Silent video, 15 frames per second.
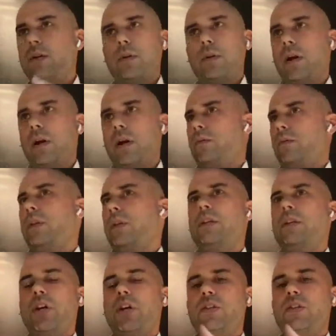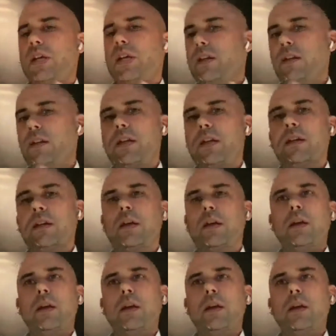We're not really judging anything.